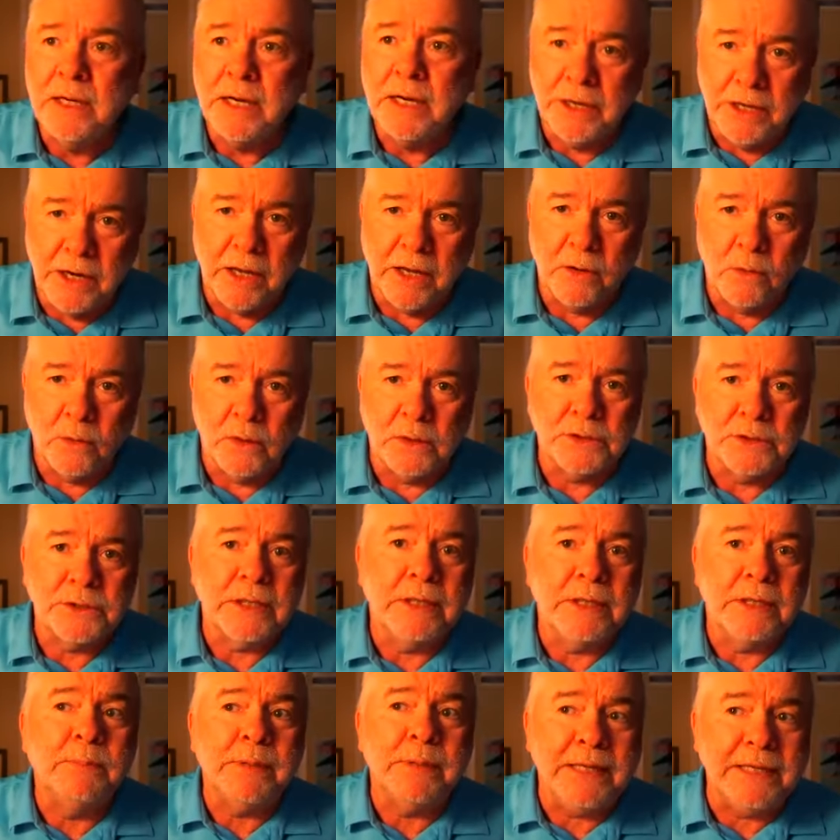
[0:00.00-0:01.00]
In other yeah. words,
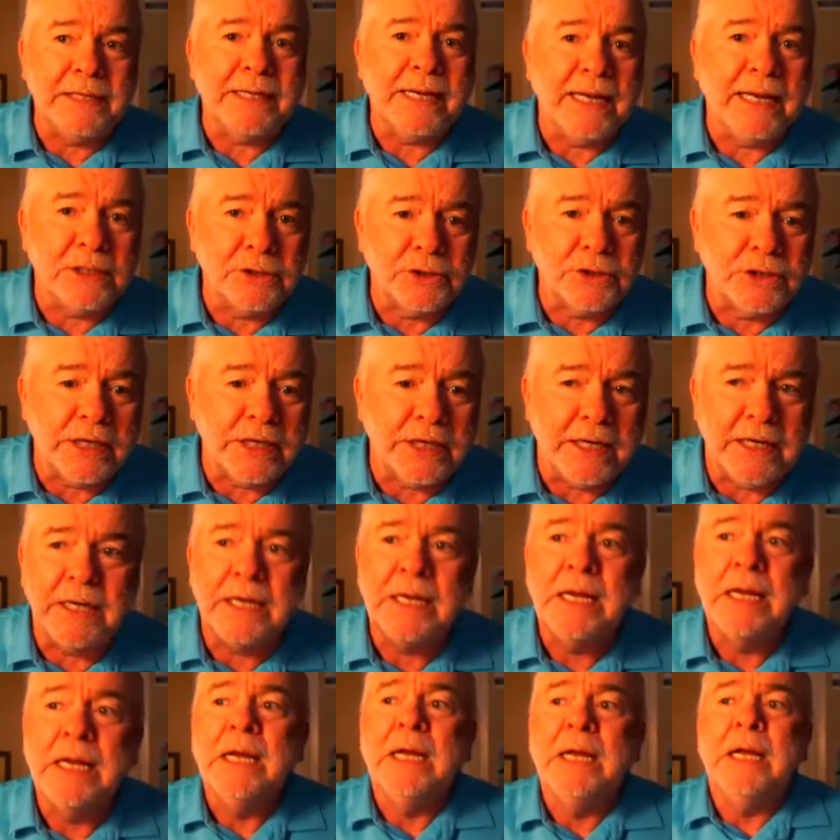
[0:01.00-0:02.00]
in PTSD,
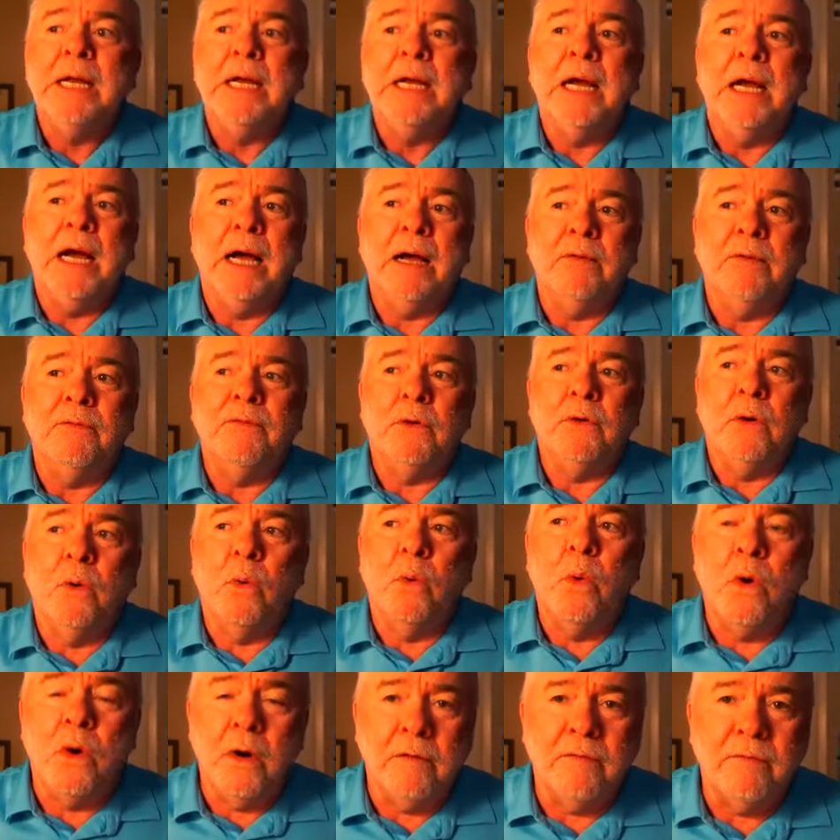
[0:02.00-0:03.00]
uh, for a
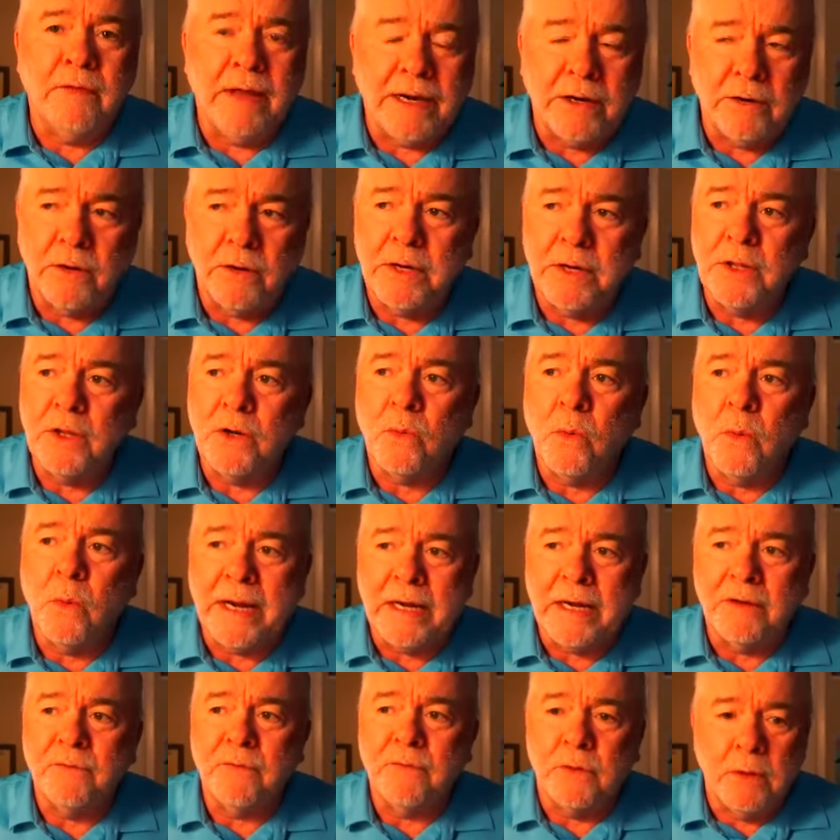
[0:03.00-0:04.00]
war veteran, they're
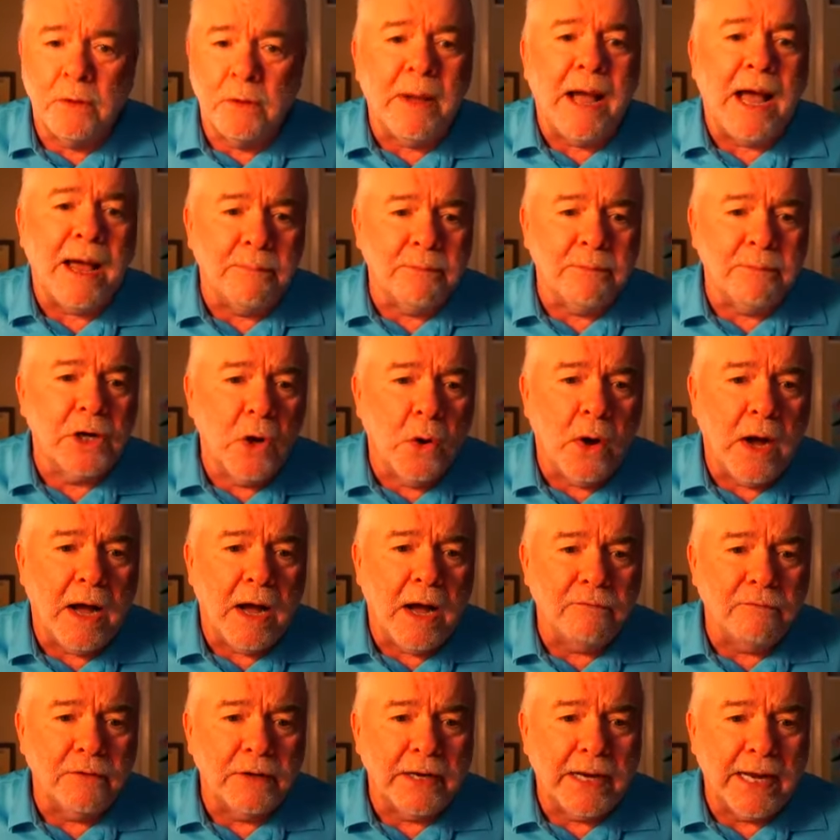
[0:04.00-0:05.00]
waiting for the bomb to go
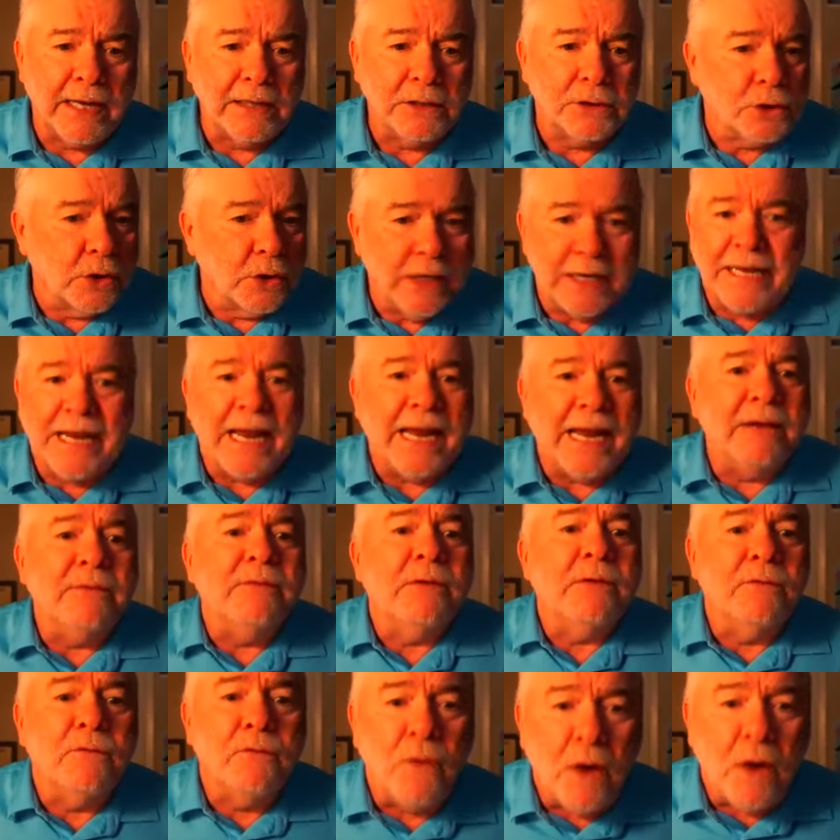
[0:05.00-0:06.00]
off again, so they can't
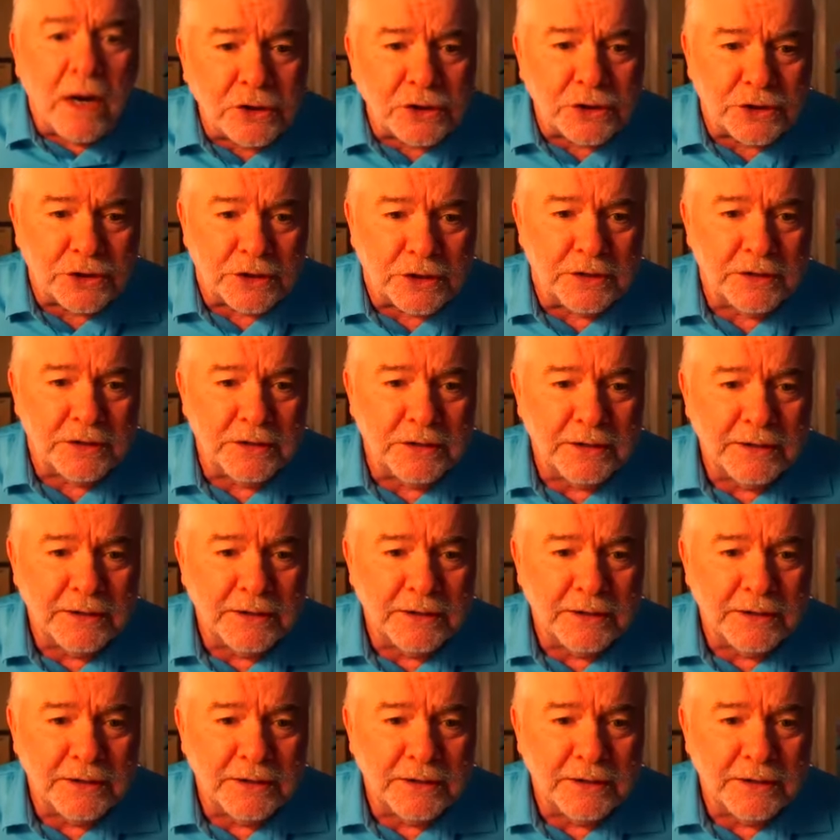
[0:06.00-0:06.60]
even function